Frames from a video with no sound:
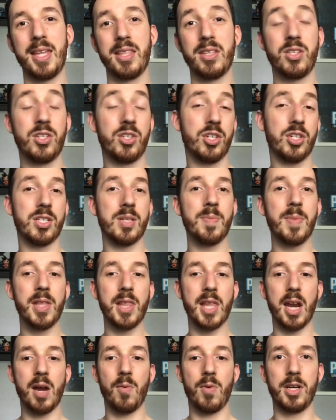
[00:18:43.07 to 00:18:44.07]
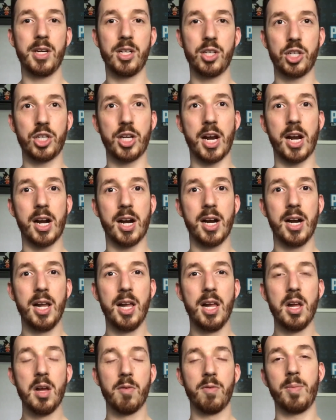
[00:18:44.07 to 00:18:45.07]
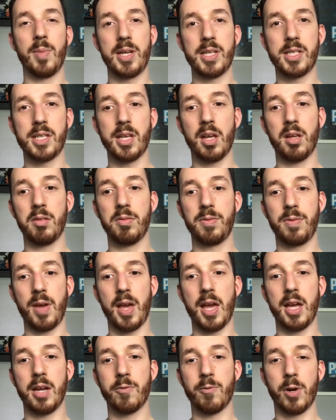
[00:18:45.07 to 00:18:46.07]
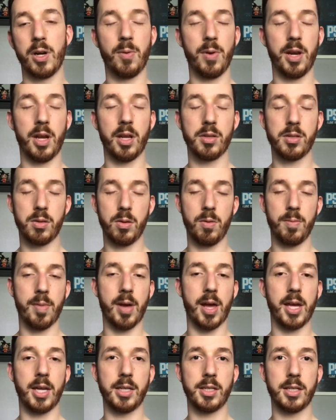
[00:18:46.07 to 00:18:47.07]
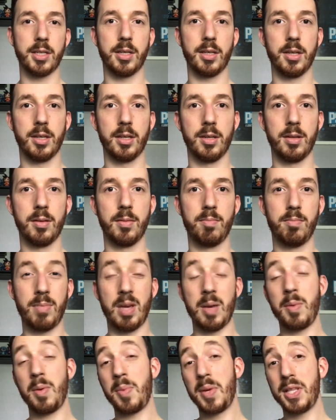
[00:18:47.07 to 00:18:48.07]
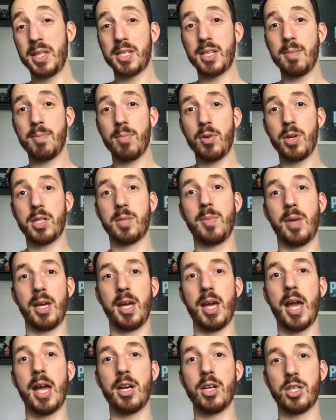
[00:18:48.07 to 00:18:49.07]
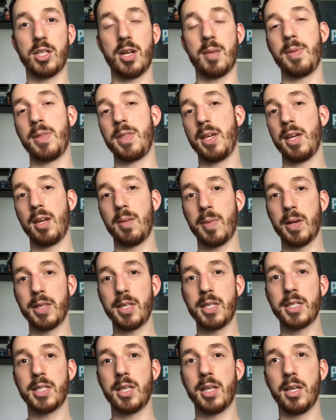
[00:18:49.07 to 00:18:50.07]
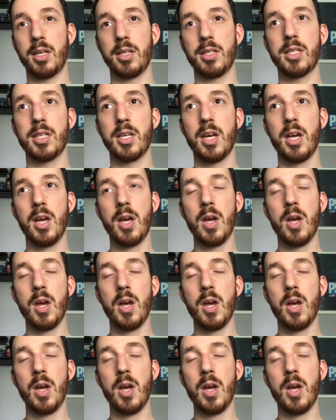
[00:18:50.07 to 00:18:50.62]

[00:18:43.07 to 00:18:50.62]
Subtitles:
This is just something that I wanted to share for myself and for anyone else who might maybe be in the same boat as me and just not be thinking about these things,